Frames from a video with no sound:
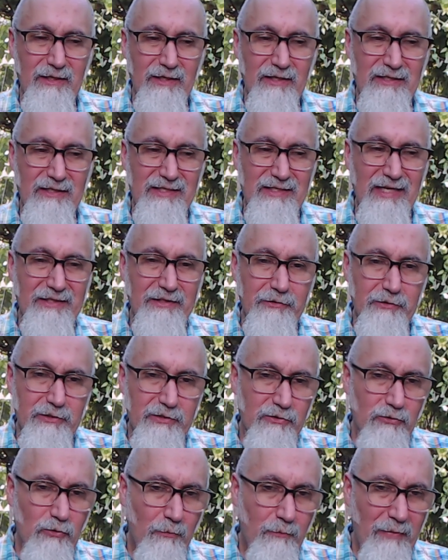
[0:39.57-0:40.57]
is that there
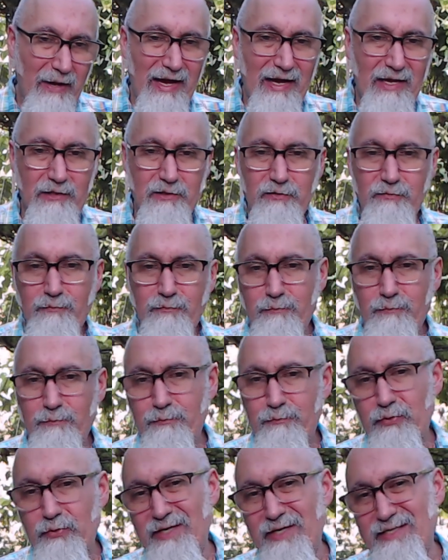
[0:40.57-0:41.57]
is no past,
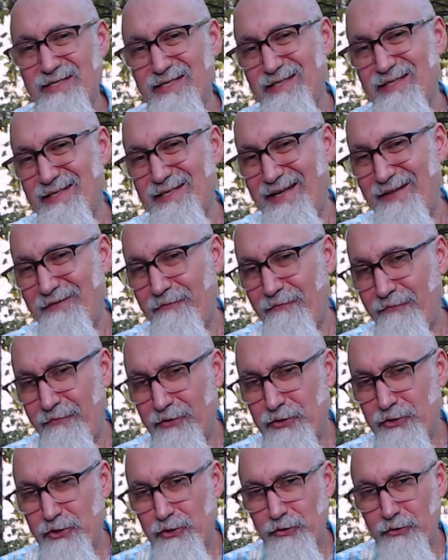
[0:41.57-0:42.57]
present and
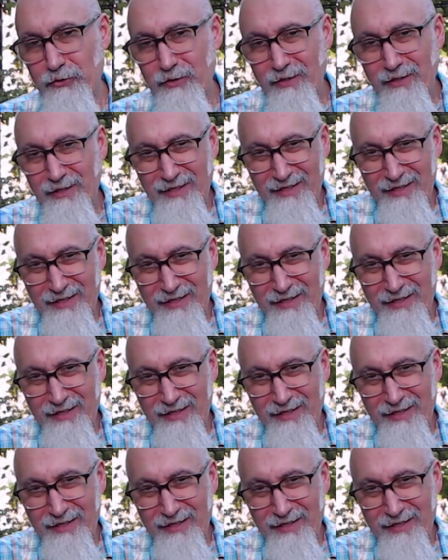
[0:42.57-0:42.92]
future.